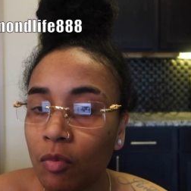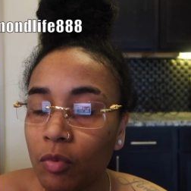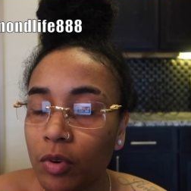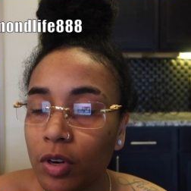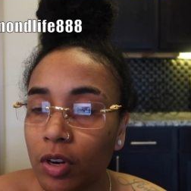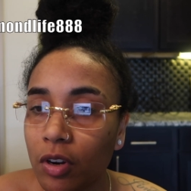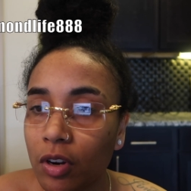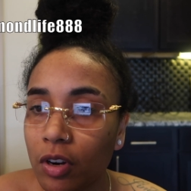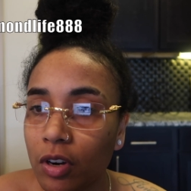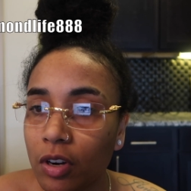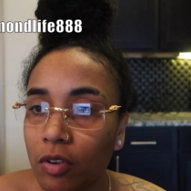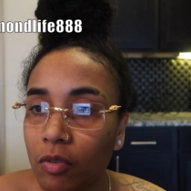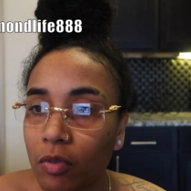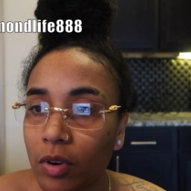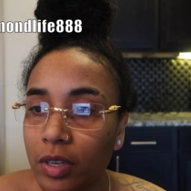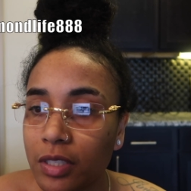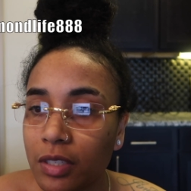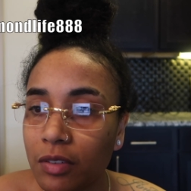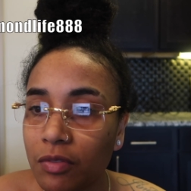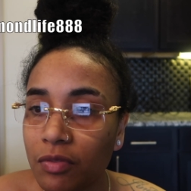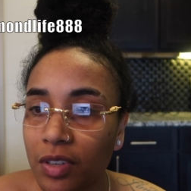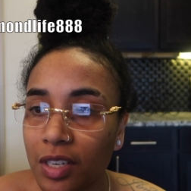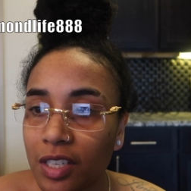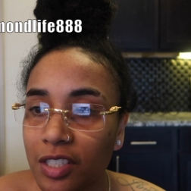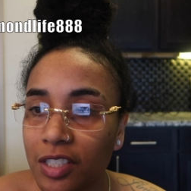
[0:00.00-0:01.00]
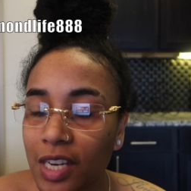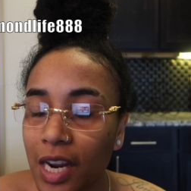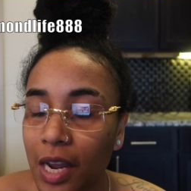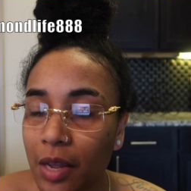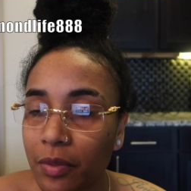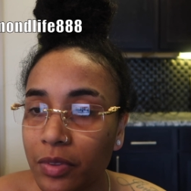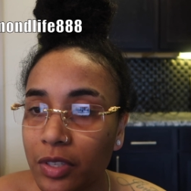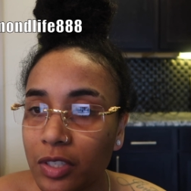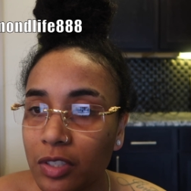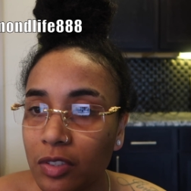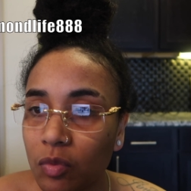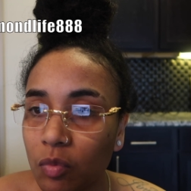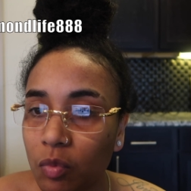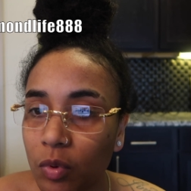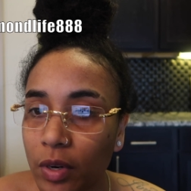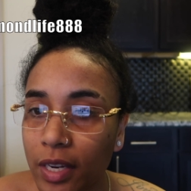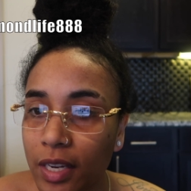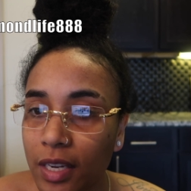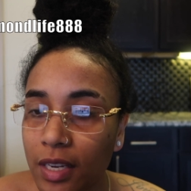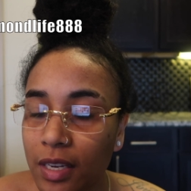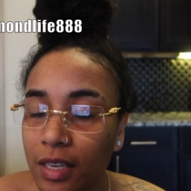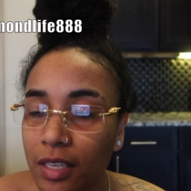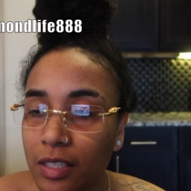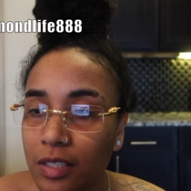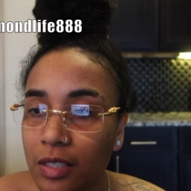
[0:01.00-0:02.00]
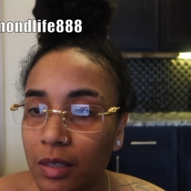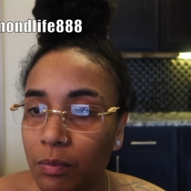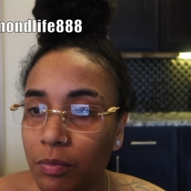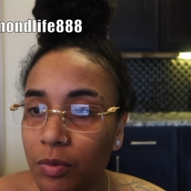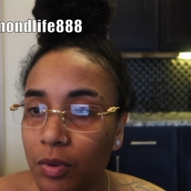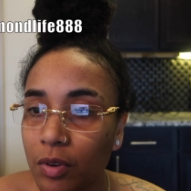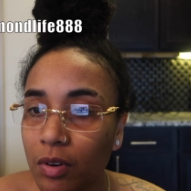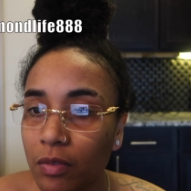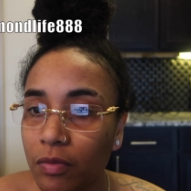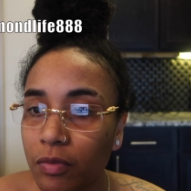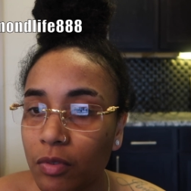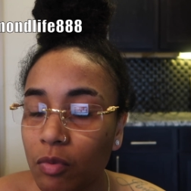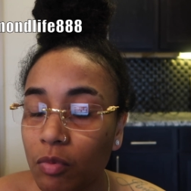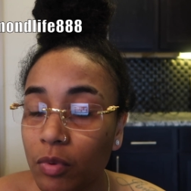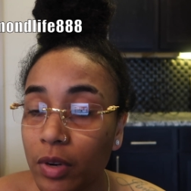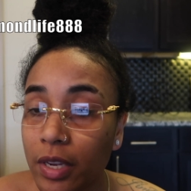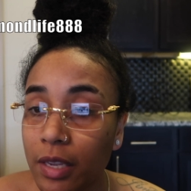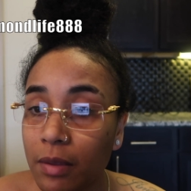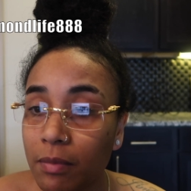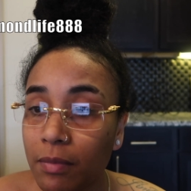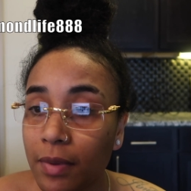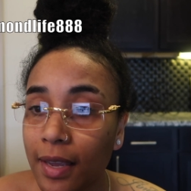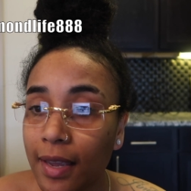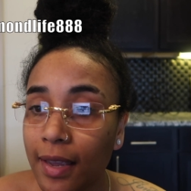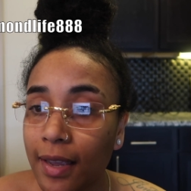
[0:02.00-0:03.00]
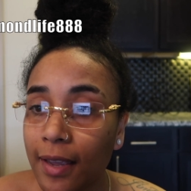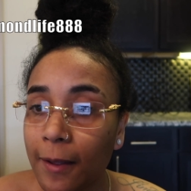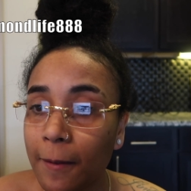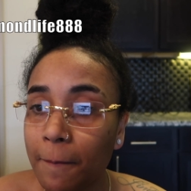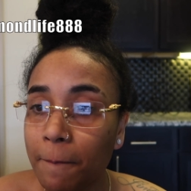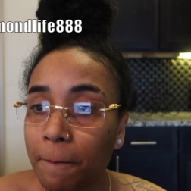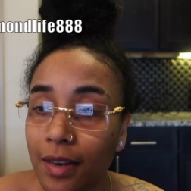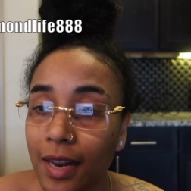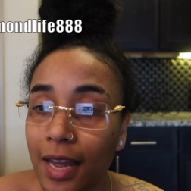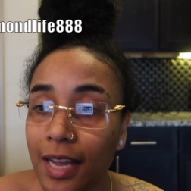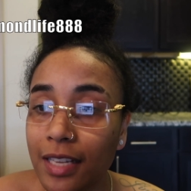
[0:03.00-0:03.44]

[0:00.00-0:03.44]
We're going to finish out this week. It's a beautiful week, man.